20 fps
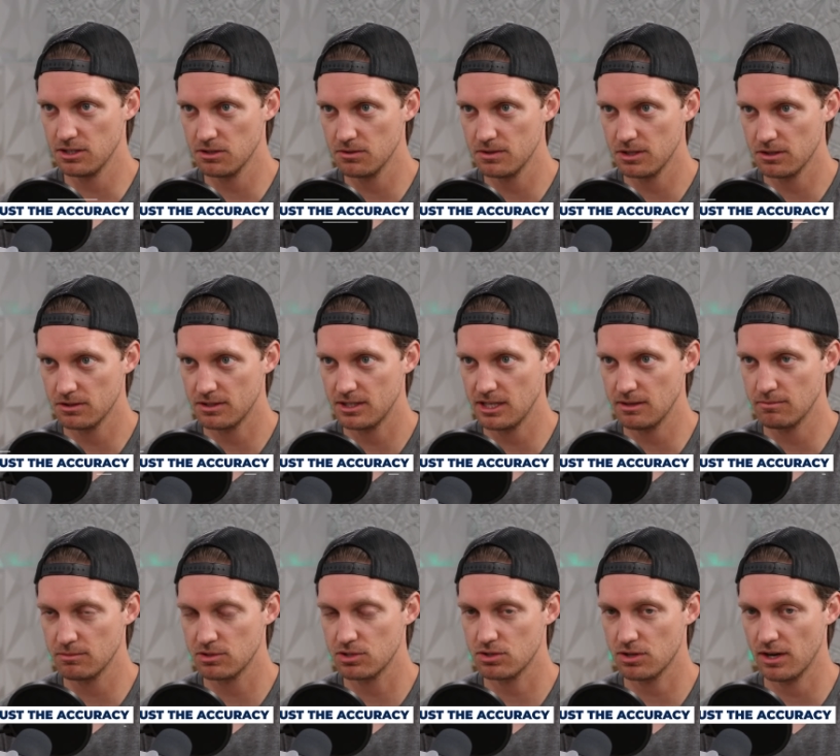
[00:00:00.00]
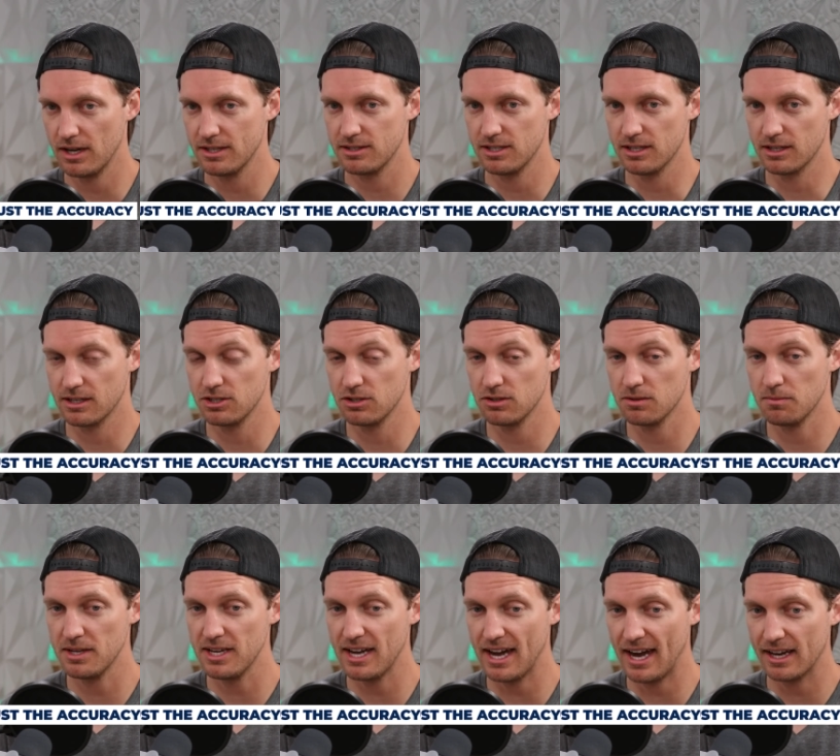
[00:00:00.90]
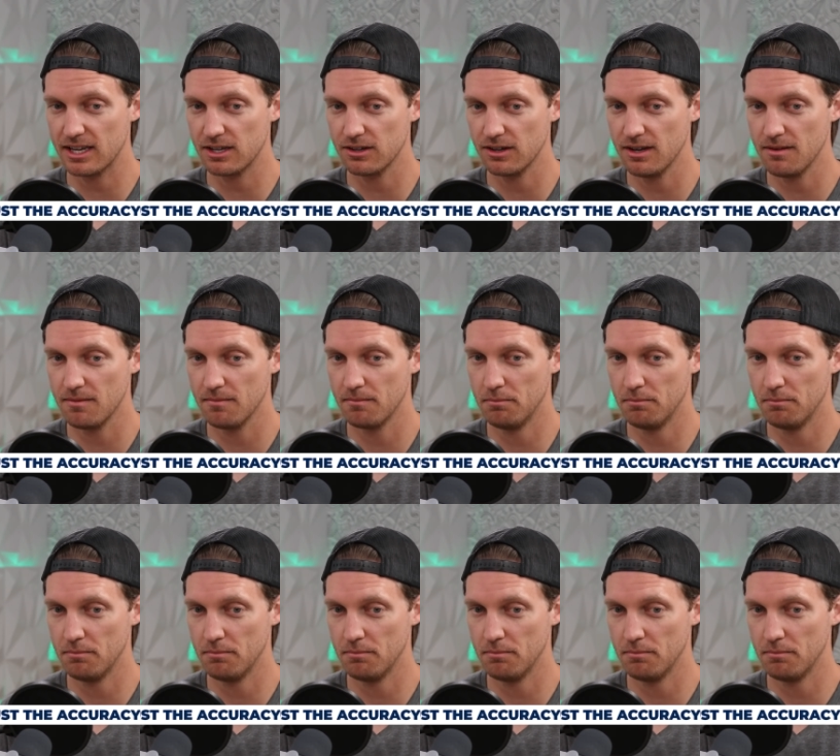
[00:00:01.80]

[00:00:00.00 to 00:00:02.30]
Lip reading: You and your teams trust it, because you can be accurate